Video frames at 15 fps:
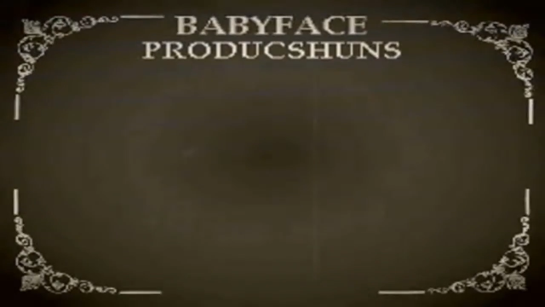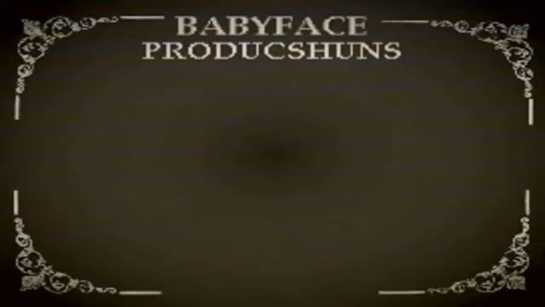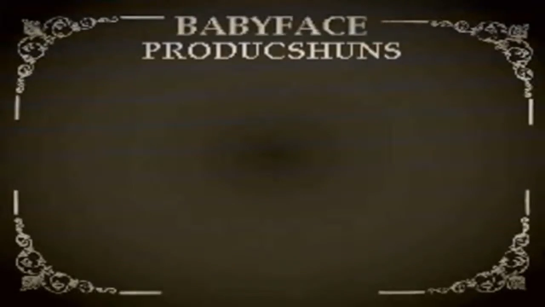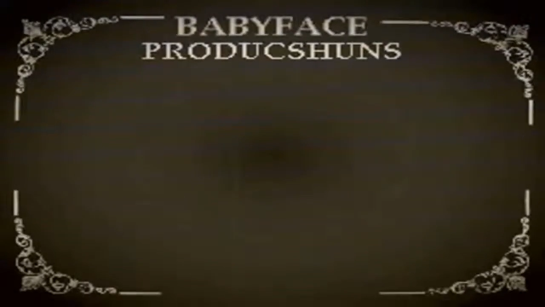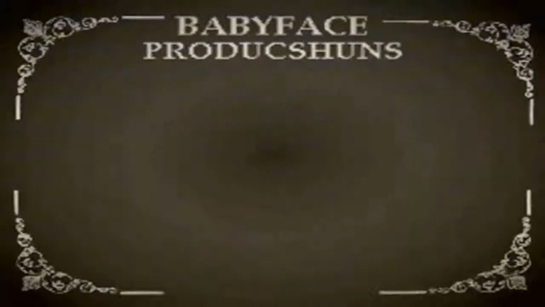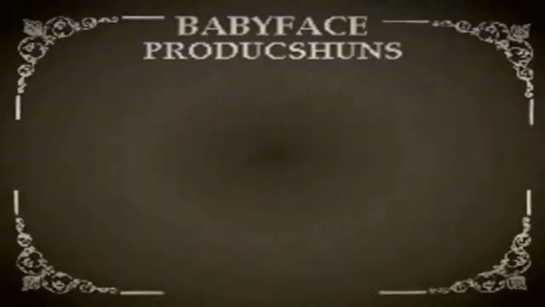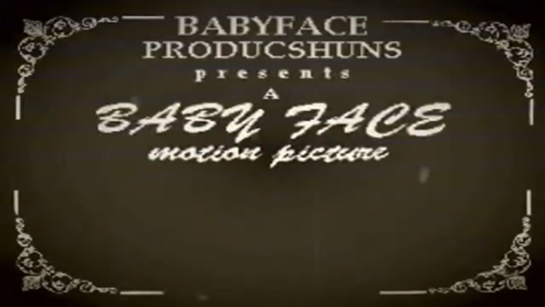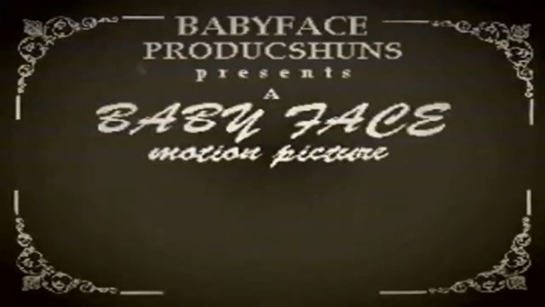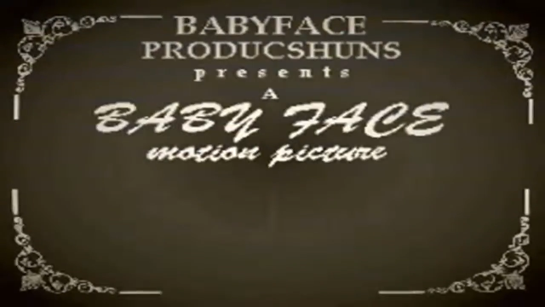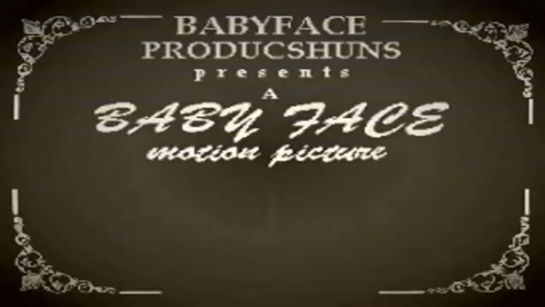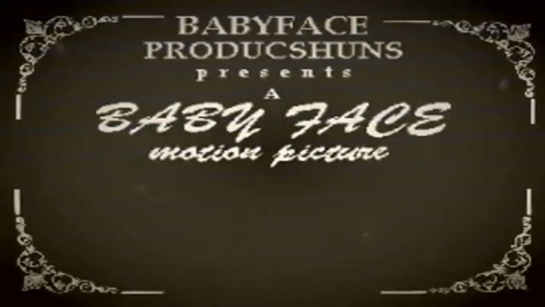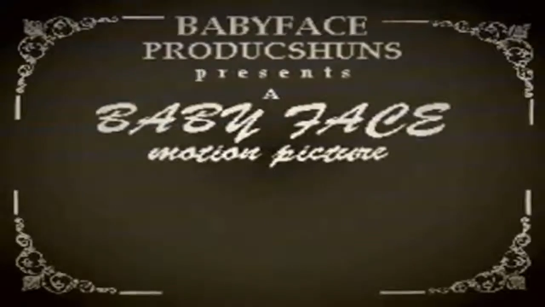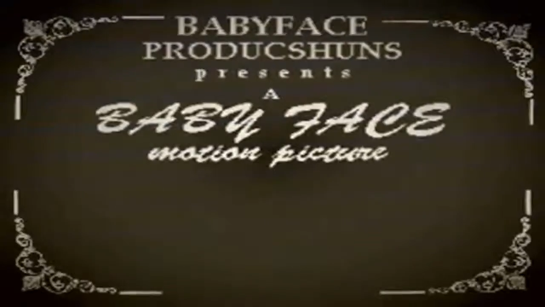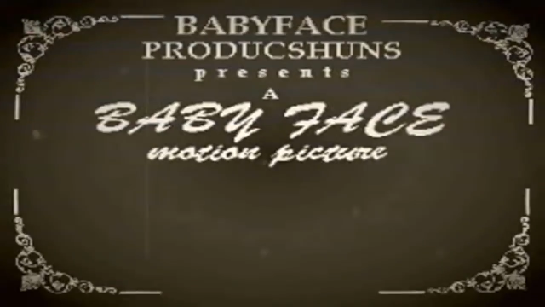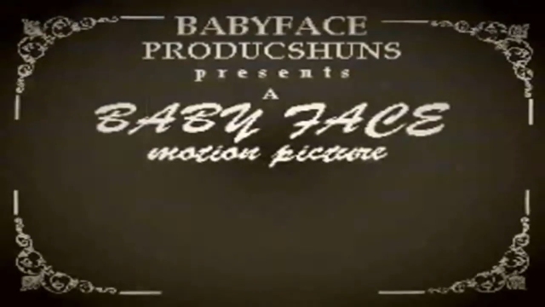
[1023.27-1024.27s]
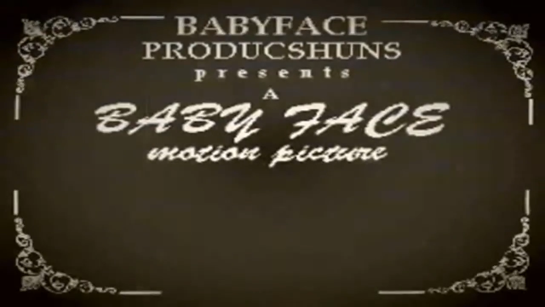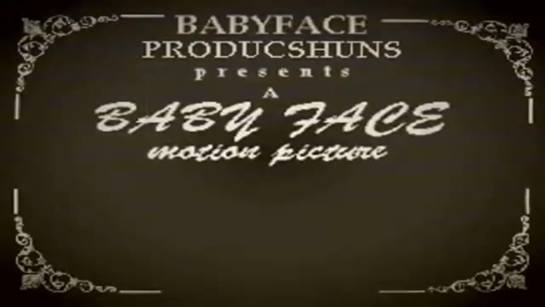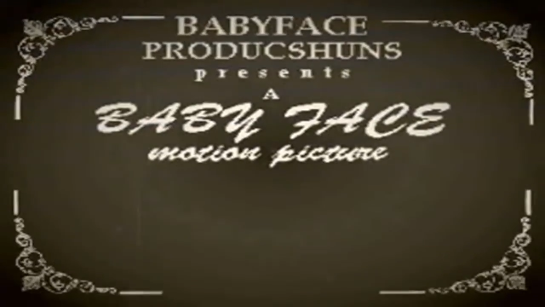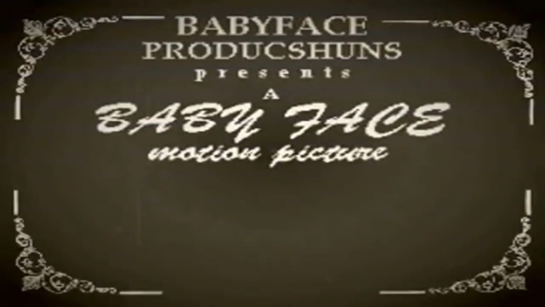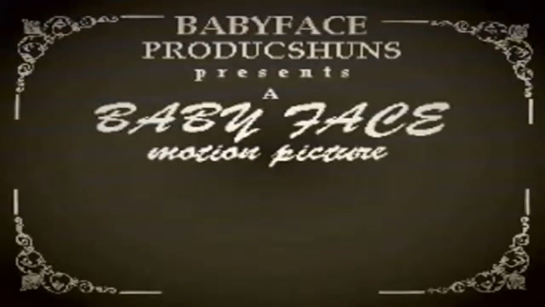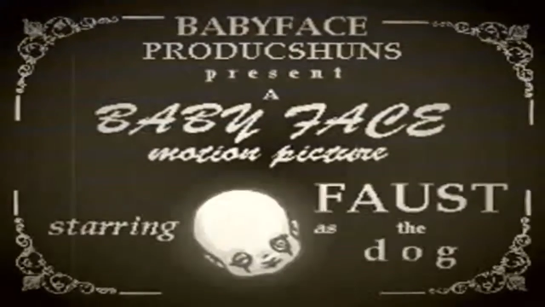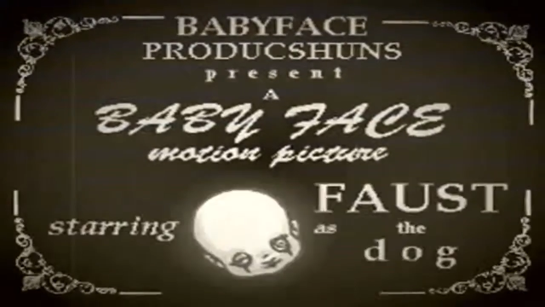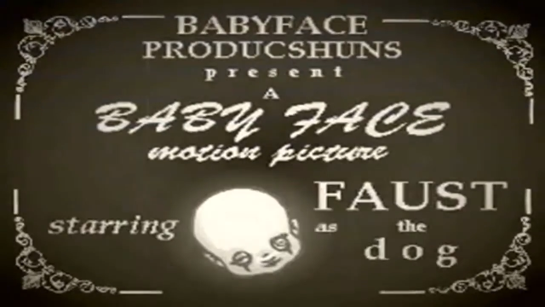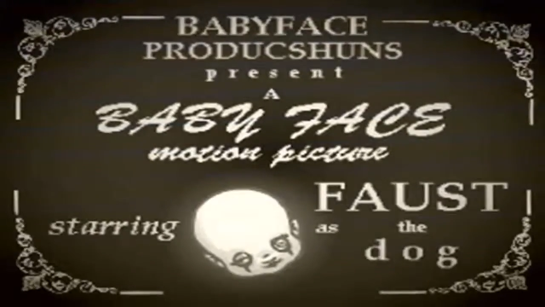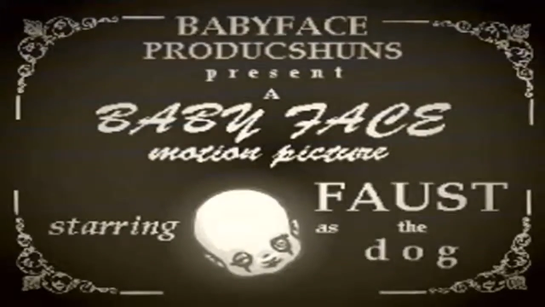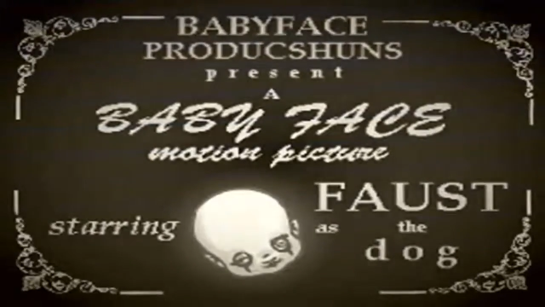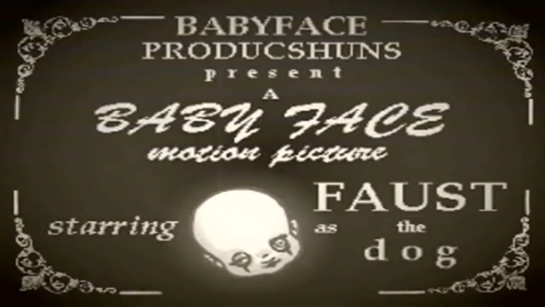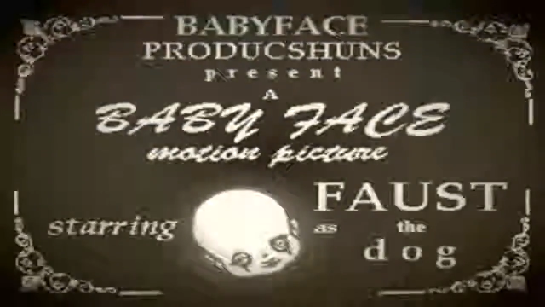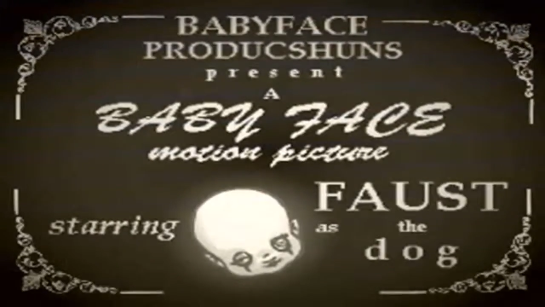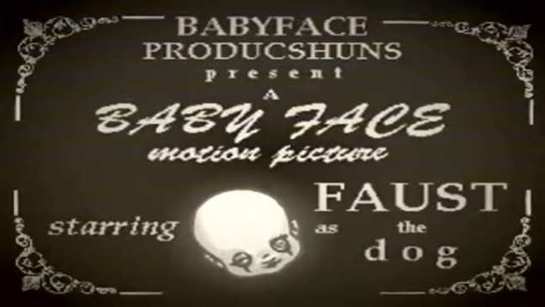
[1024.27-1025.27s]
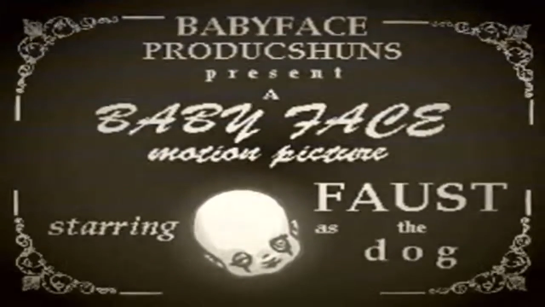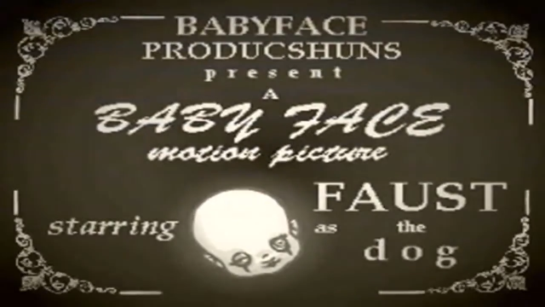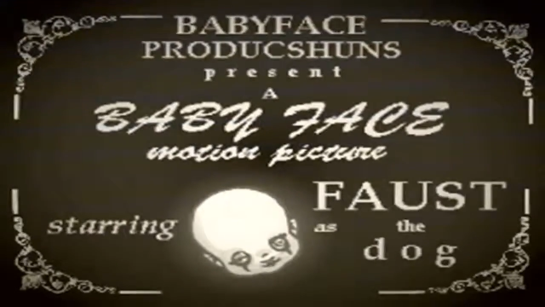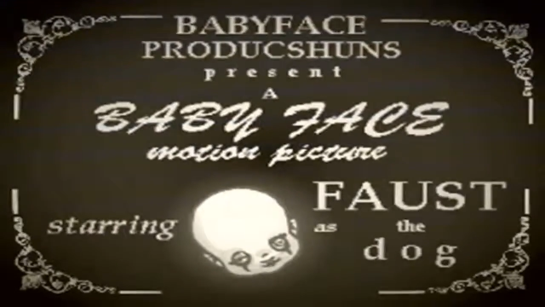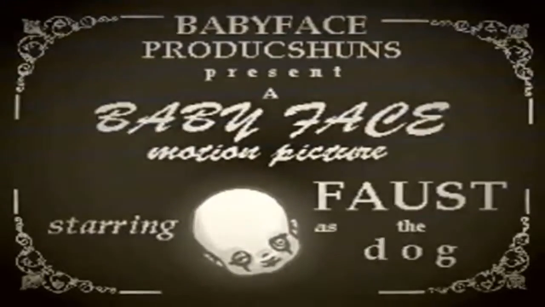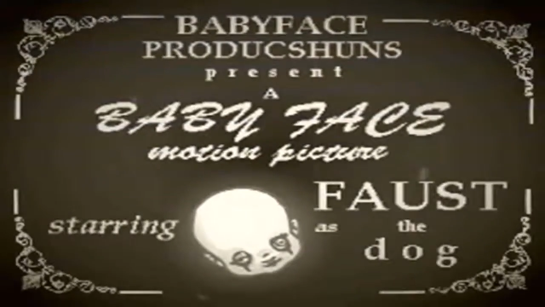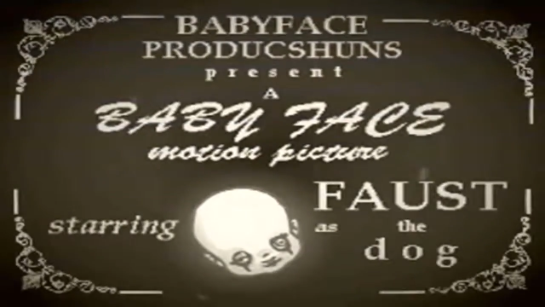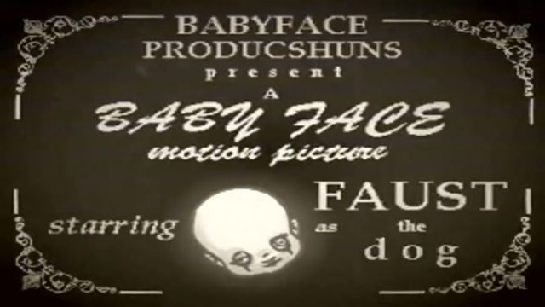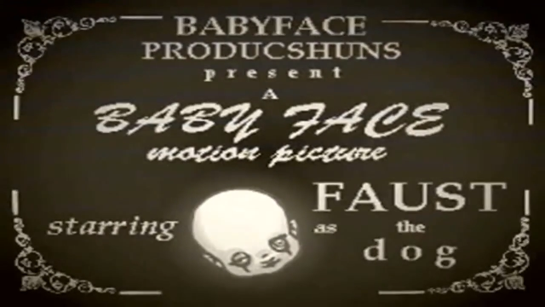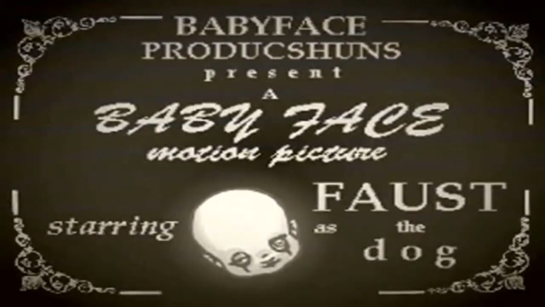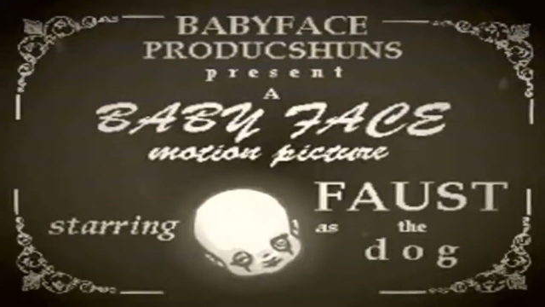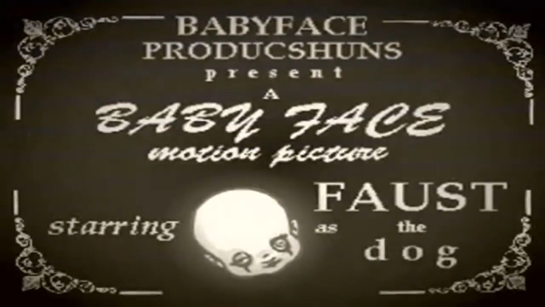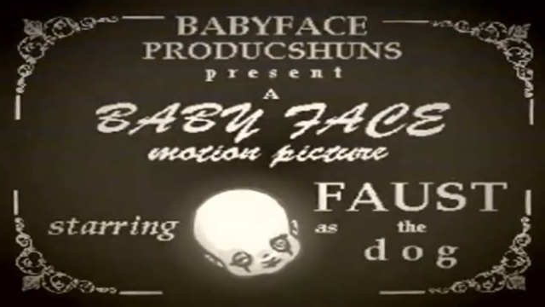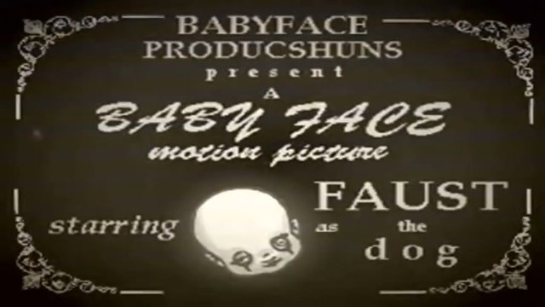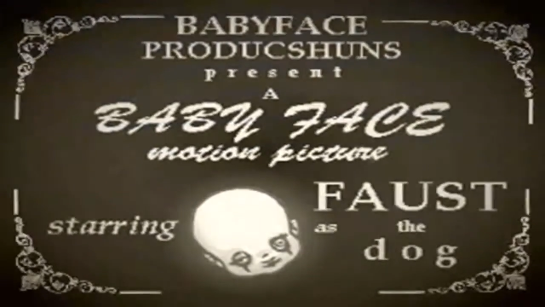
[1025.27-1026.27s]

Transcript: No face is visible, so there are no lips to read.